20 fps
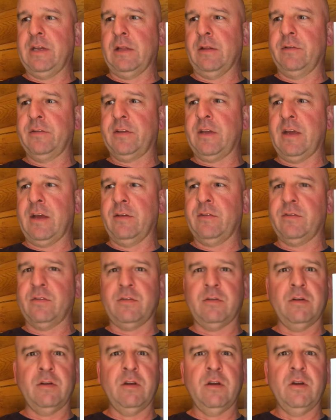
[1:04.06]
Let's
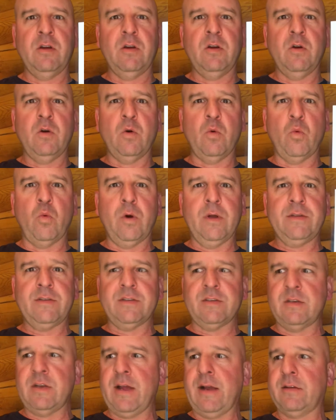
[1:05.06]
guess what's
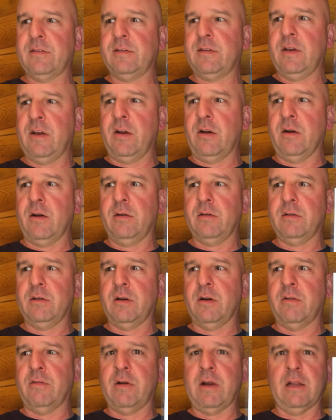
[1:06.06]
next here.
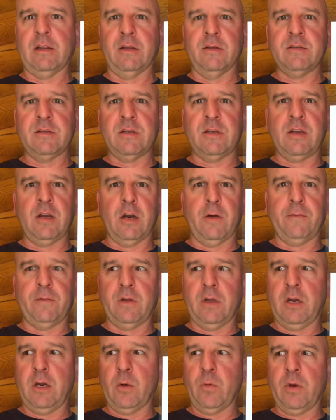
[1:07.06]
All right, listen carefully.
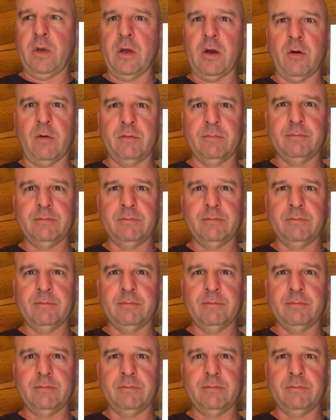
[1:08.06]
Here we go.